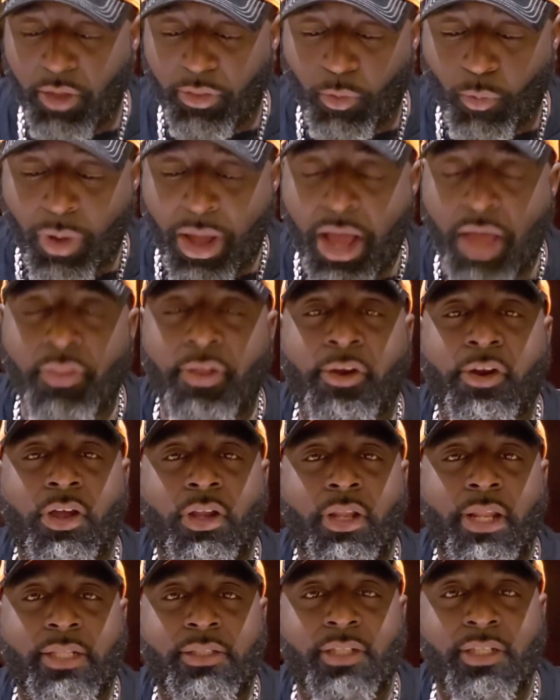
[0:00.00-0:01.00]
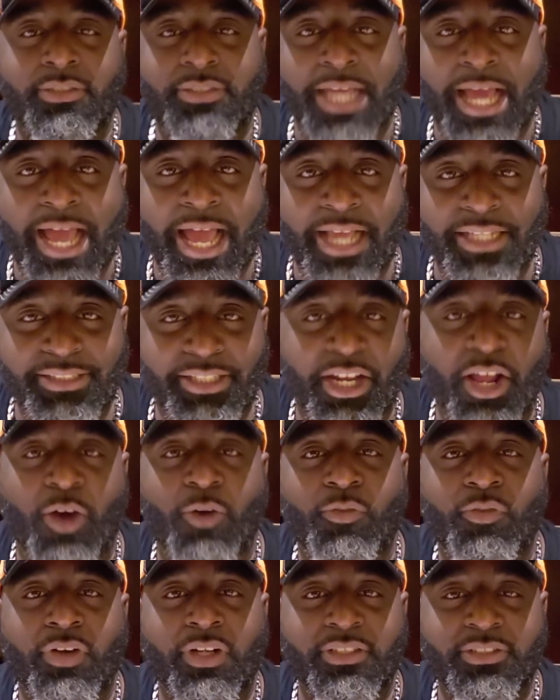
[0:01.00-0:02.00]
while they're collecting tithes and
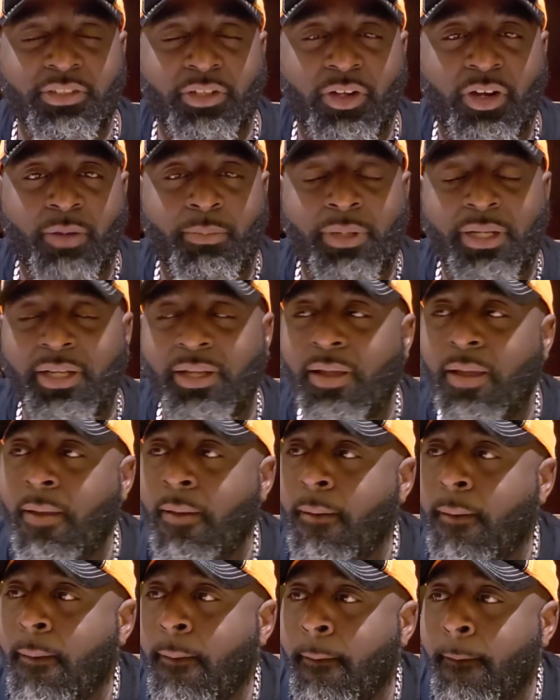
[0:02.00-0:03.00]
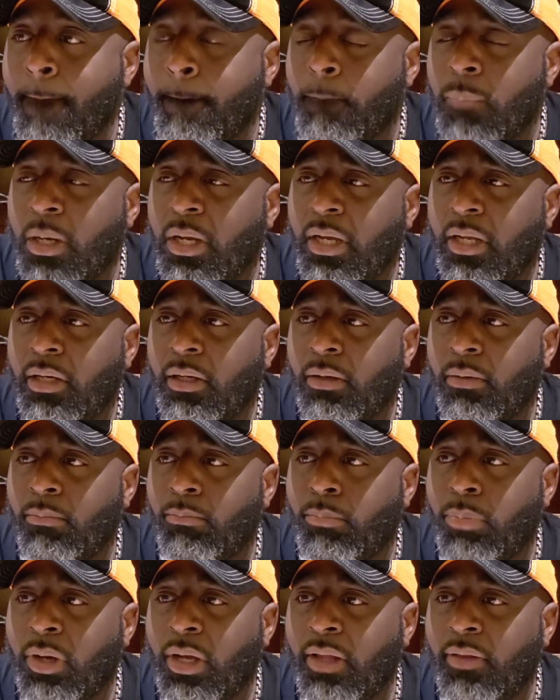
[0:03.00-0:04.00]
offerings. You know what I mean? But
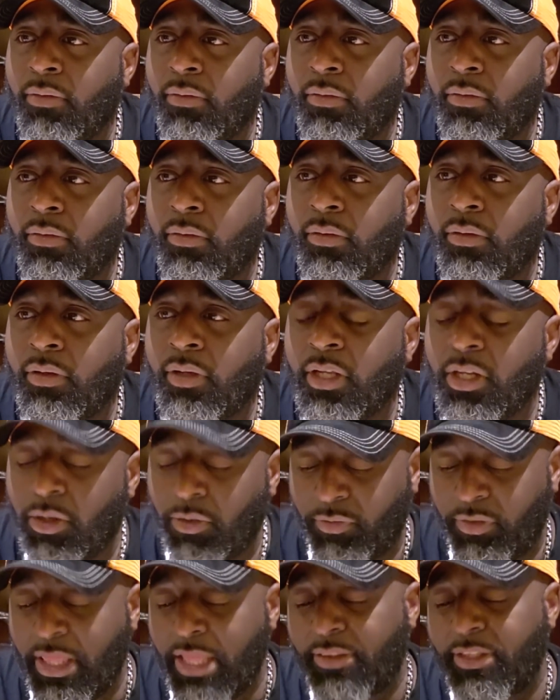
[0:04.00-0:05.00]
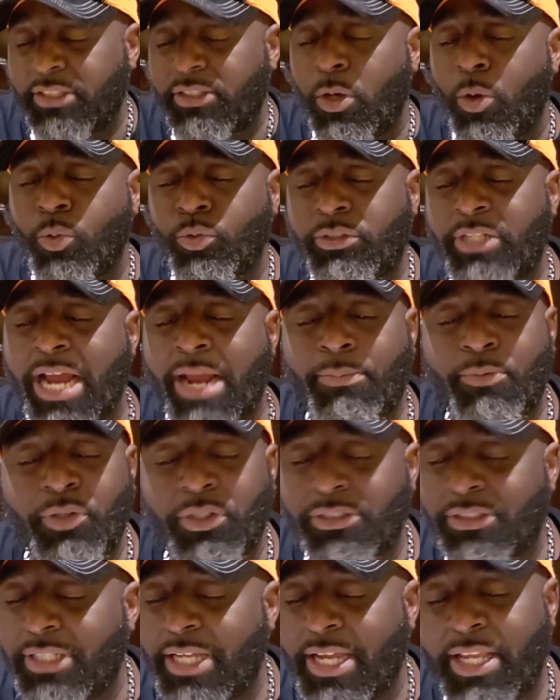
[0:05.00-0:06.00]
that this whole chapter
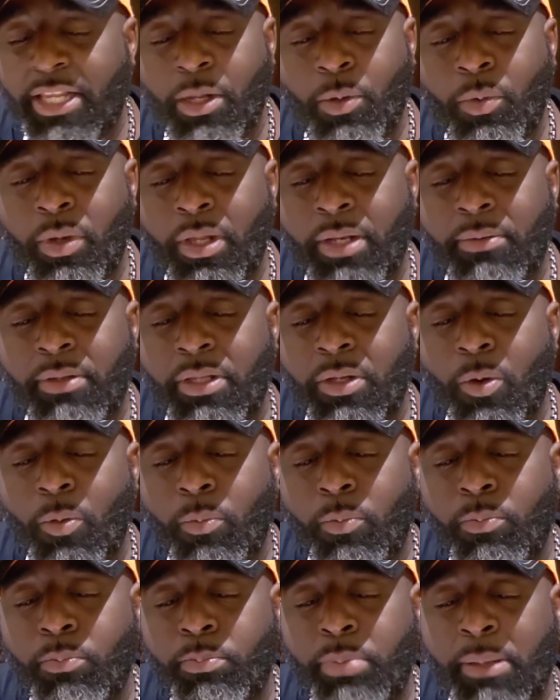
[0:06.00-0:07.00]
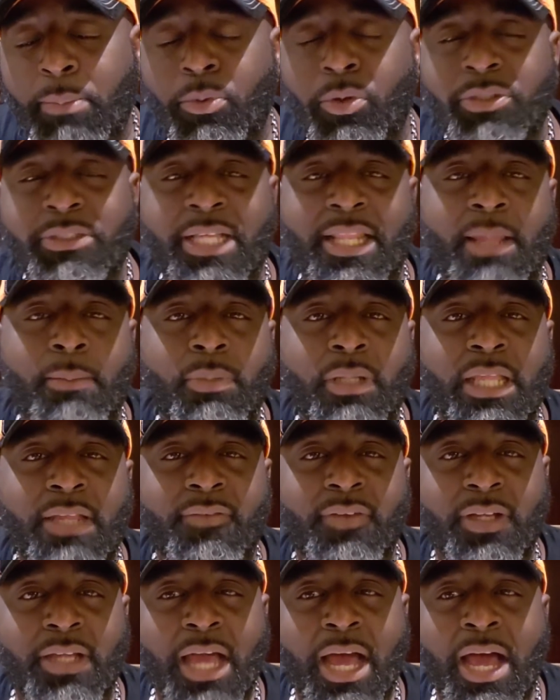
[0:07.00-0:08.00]
is saying, people are saying they believe
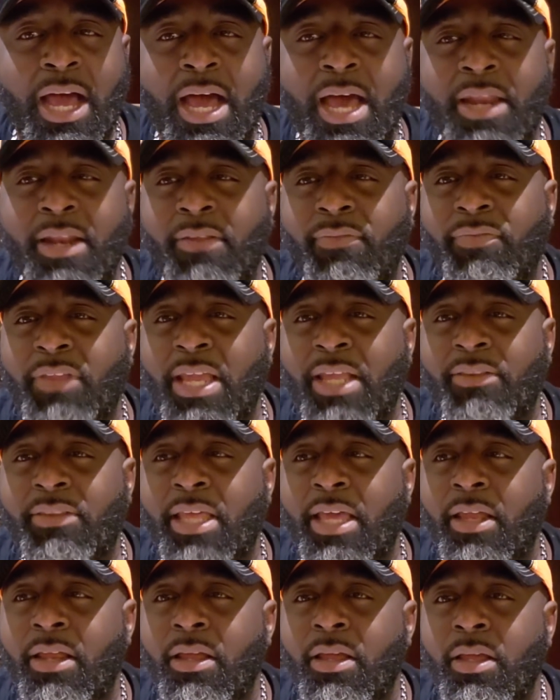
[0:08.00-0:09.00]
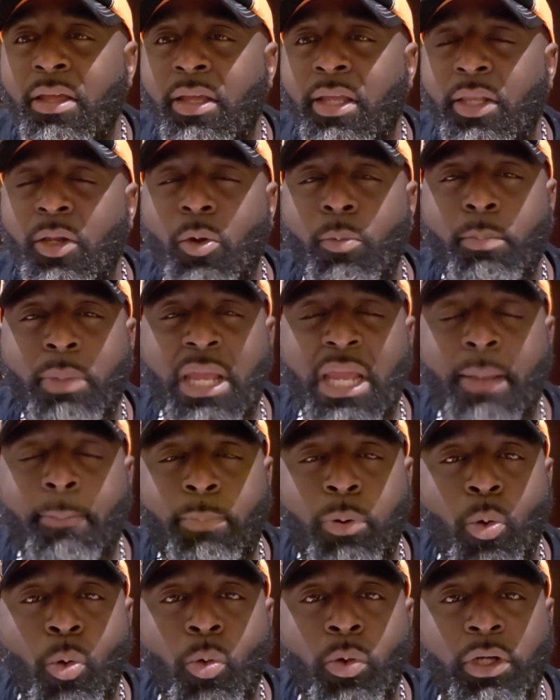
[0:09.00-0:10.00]
in God and think that being
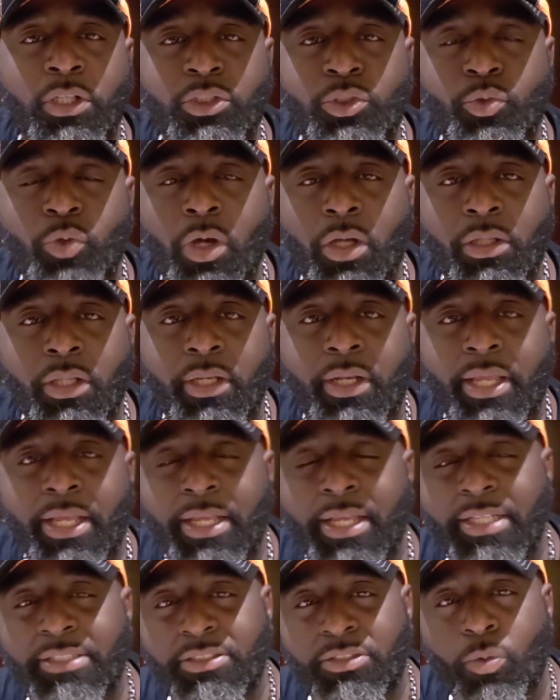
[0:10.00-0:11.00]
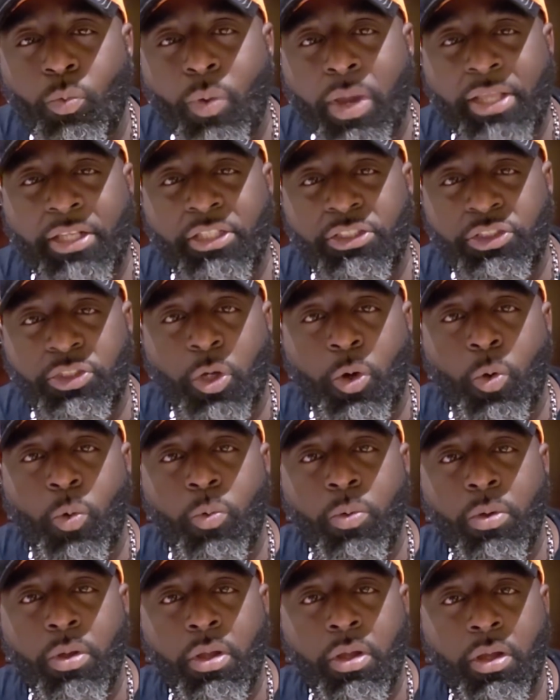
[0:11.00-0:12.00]
poor and struggling is a way to
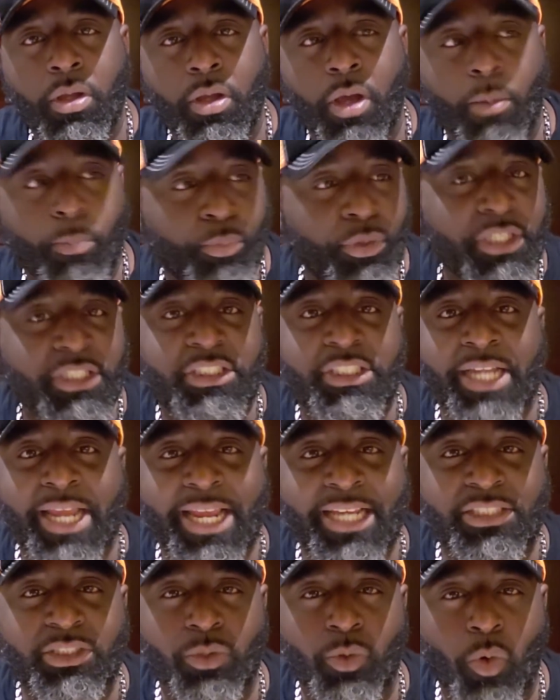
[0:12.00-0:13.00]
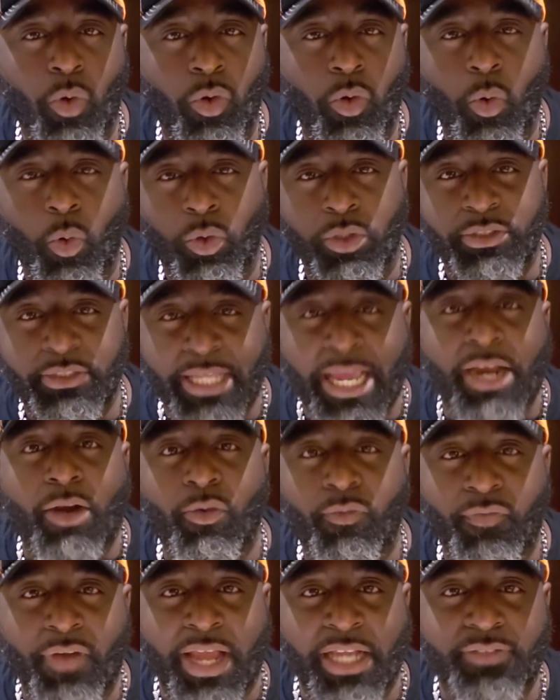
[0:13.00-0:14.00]
show appreciation or
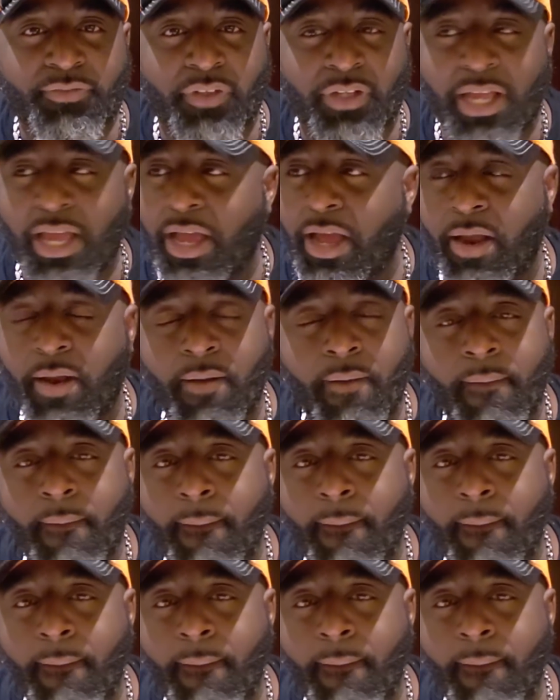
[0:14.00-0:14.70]
sacrifice for God.